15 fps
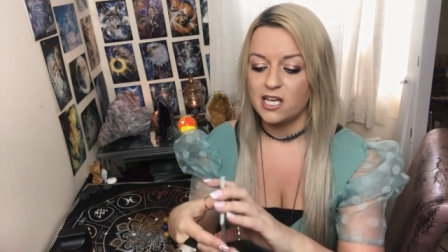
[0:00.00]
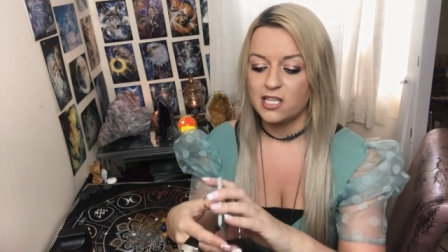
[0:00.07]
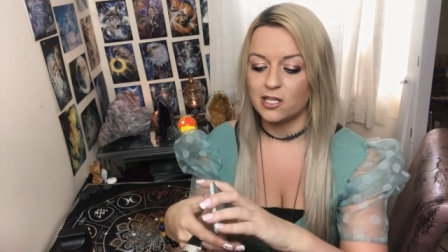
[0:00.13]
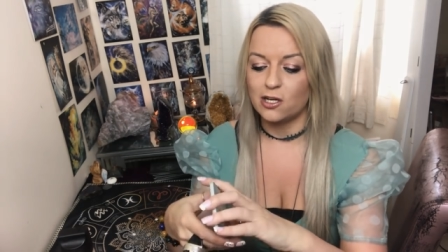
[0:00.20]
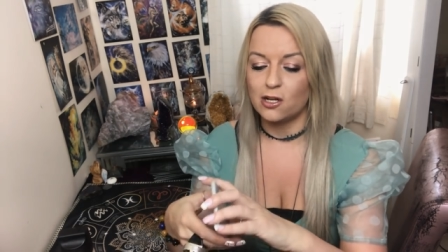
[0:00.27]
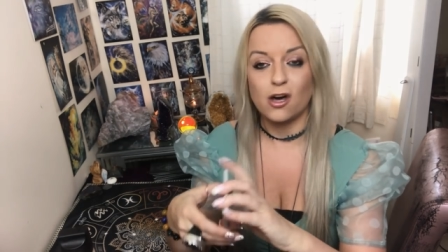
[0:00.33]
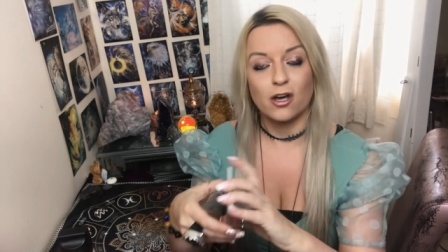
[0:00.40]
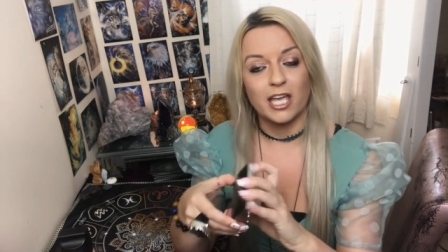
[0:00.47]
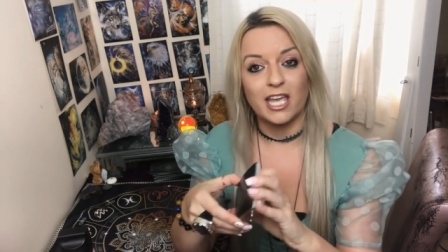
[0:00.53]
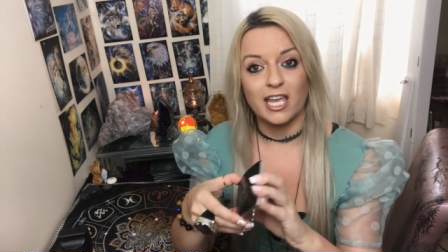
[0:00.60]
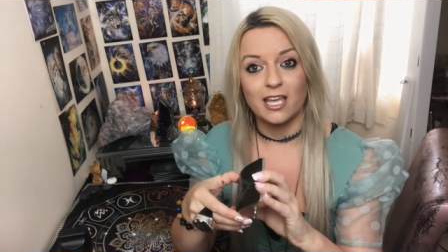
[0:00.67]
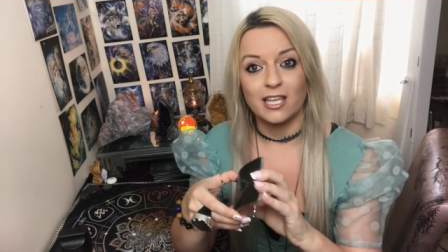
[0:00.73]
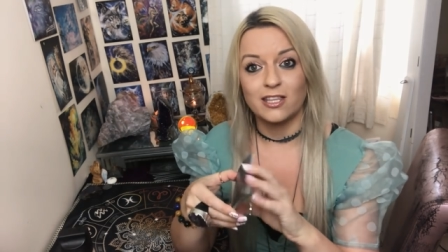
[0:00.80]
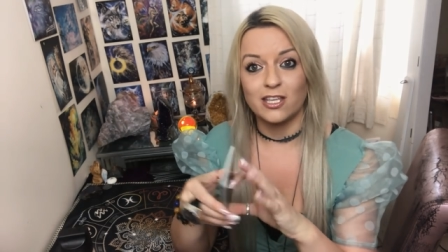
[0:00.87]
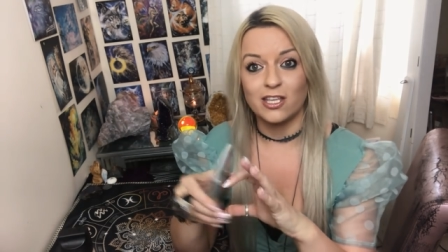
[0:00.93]
the
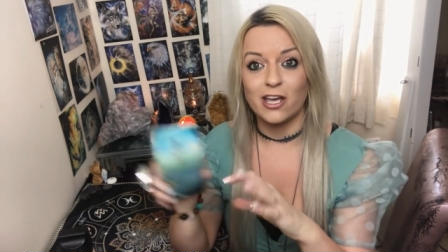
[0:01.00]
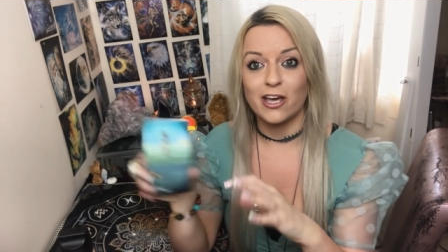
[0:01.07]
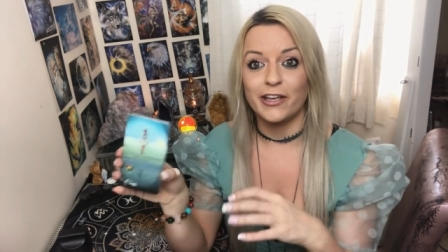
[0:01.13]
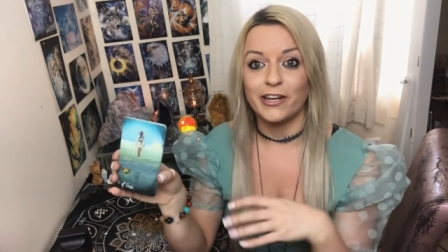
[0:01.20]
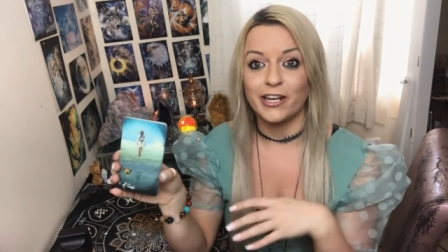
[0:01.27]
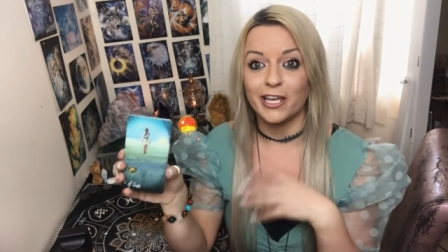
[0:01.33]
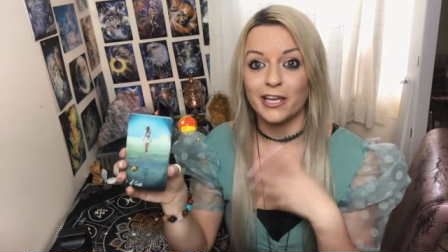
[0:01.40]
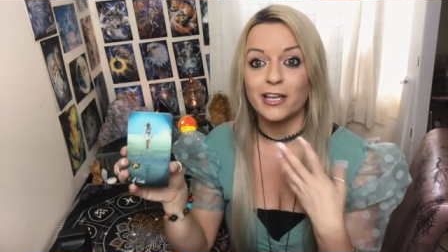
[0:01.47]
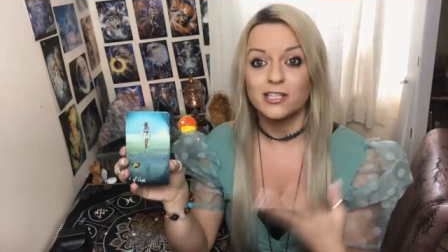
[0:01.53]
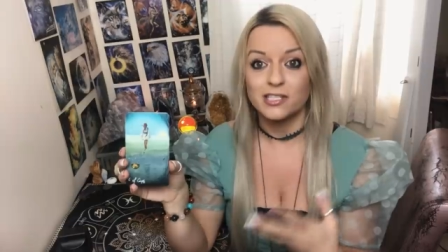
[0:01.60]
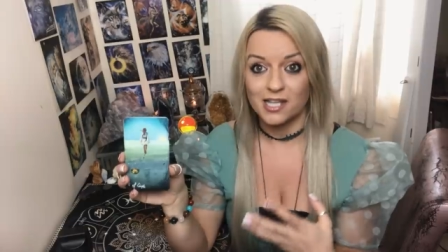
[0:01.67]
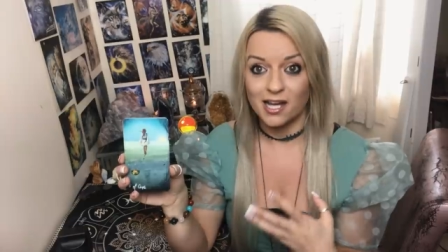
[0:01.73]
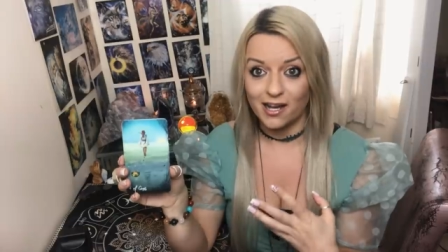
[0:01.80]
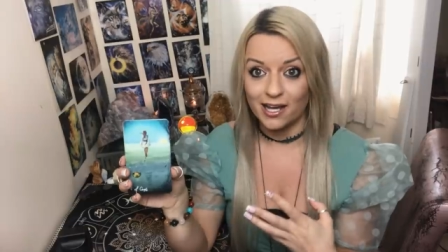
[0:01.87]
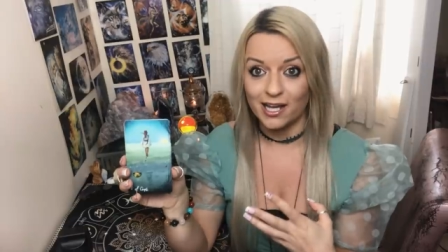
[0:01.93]
longing, the yearning,
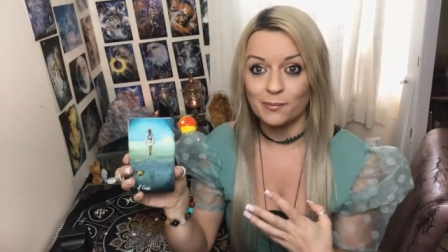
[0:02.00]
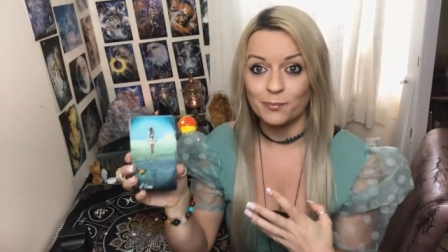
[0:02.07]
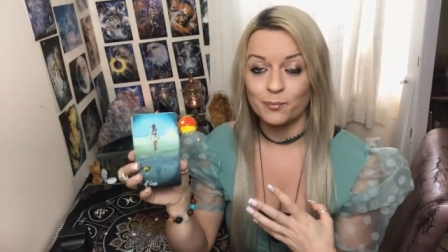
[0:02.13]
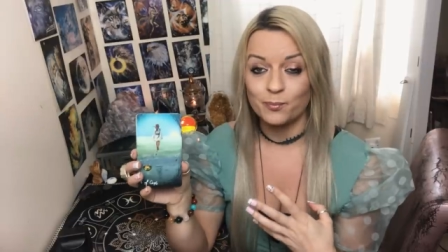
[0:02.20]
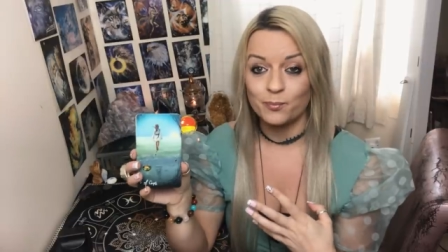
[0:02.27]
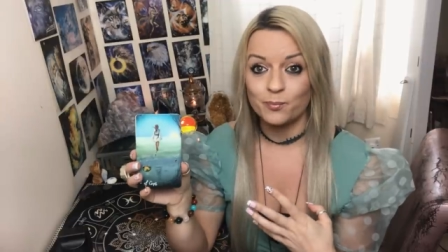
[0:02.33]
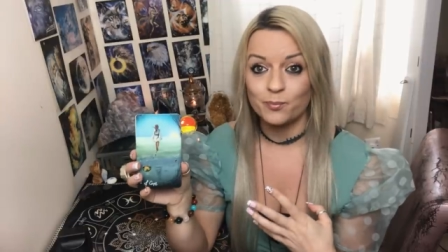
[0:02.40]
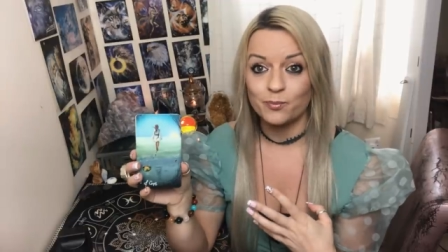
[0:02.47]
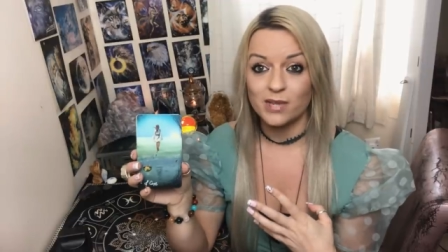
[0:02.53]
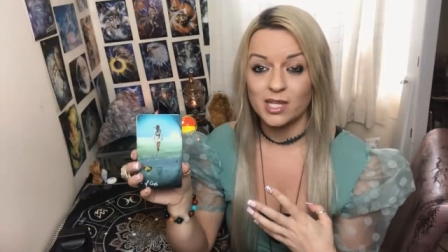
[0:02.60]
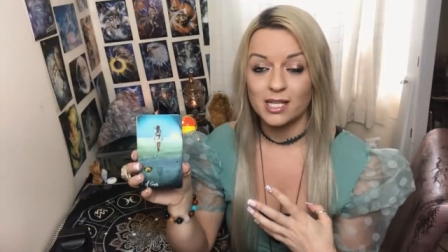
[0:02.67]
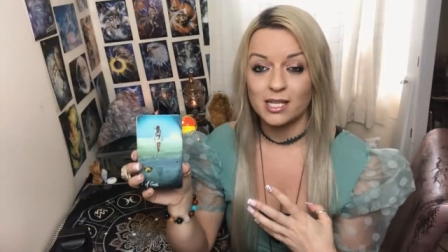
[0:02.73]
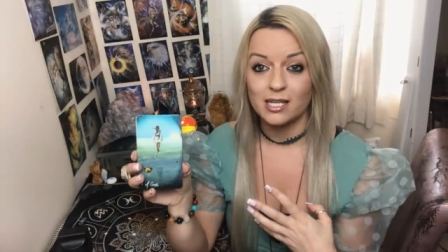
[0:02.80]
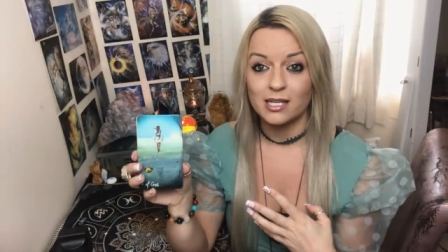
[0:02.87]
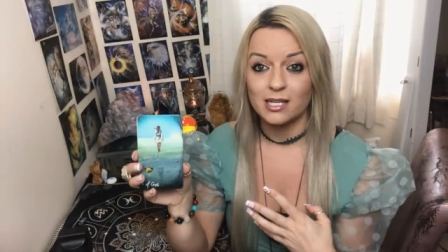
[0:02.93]
time,
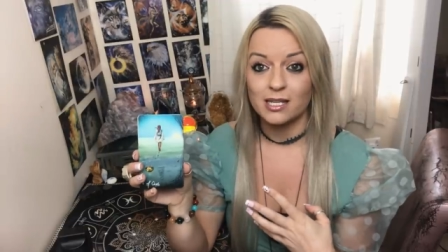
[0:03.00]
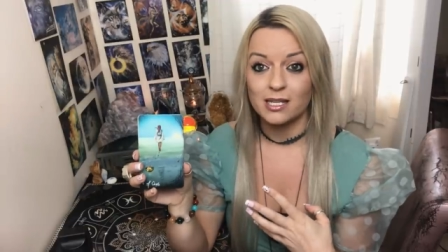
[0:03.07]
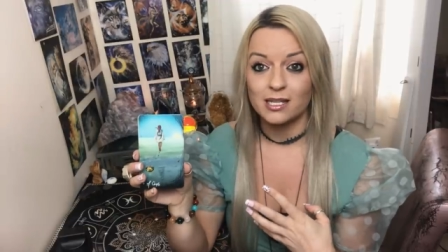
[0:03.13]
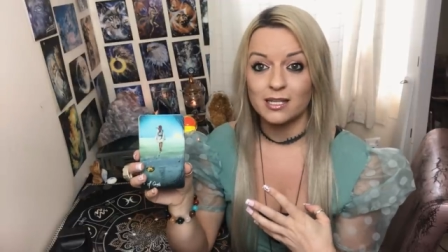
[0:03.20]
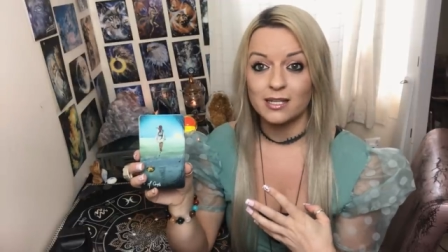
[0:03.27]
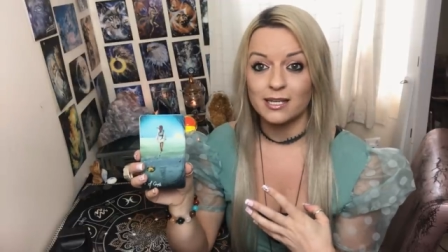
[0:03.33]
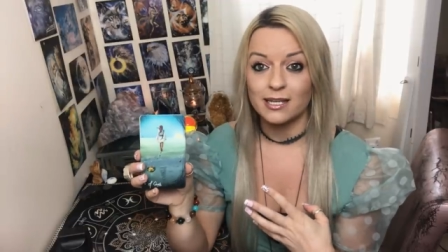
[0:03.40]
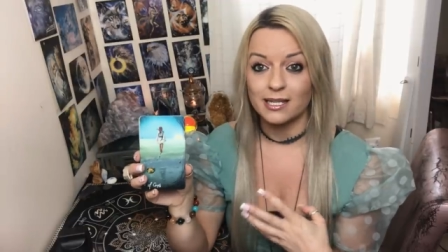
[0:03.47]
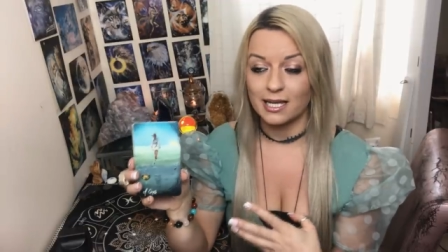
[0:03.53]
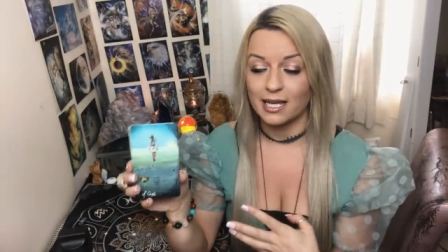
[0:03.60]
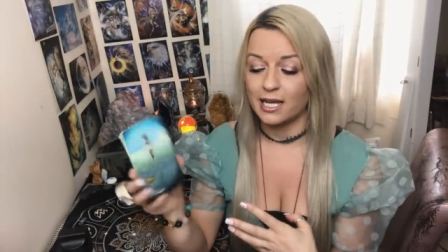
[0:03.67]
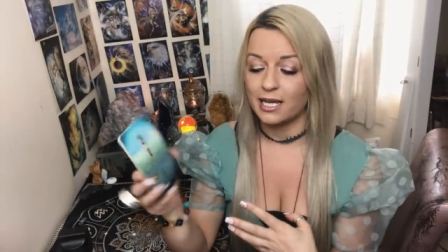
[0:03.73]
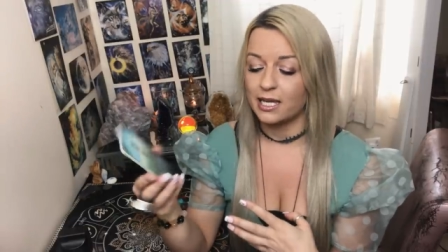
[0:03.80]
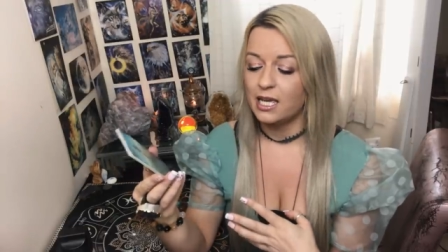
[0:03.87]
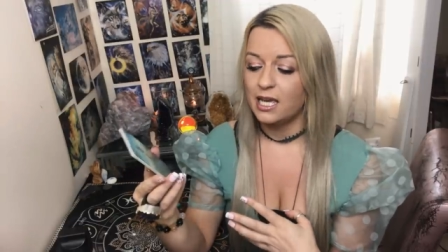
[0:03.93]

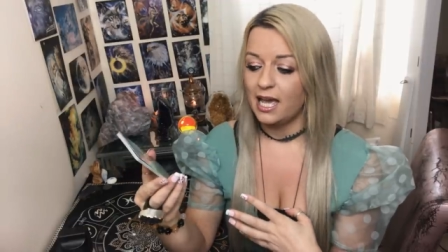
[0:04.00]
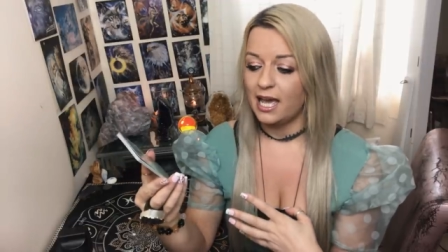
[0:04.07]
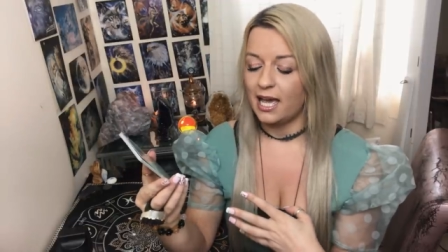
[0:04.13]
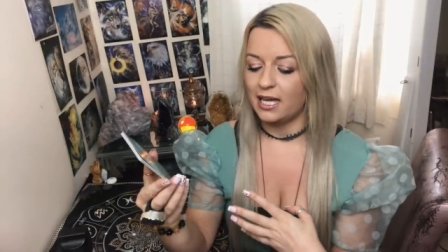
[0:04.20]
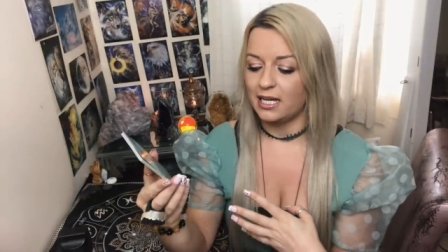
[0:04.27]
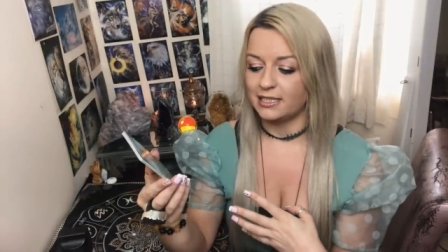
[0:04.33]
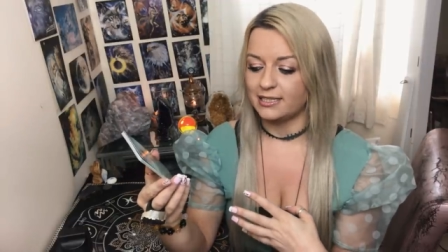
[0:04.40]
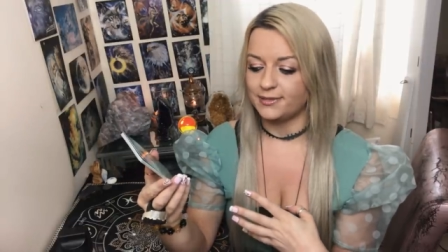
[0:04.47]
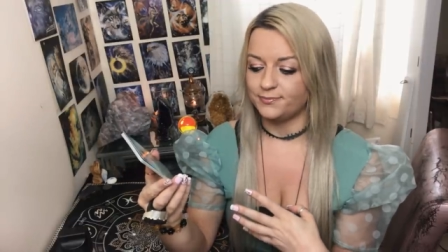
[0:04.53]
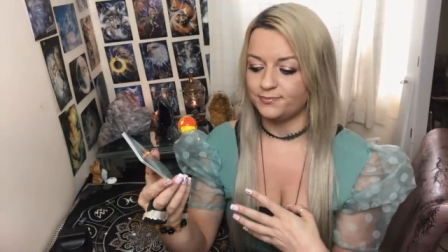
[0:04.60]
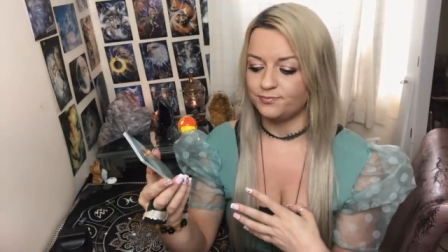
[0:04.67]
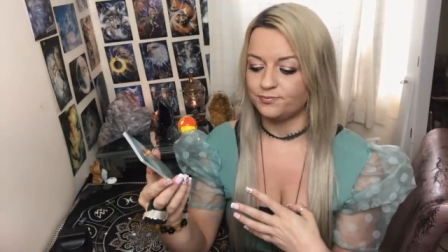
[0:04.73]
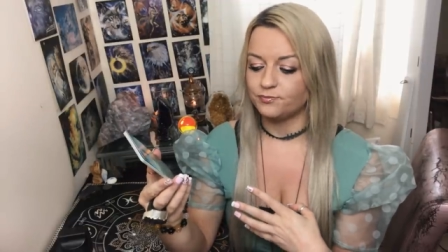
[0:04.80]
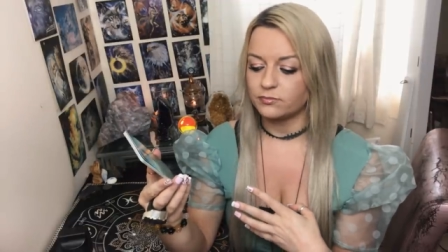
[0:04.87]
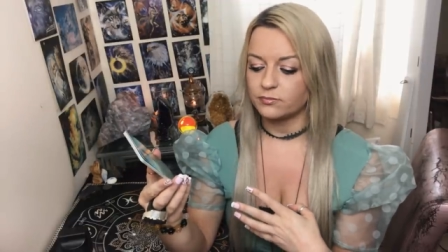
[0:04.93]
okay.
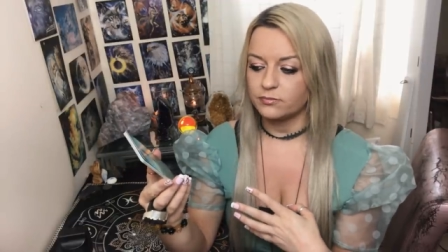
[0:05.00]
Um,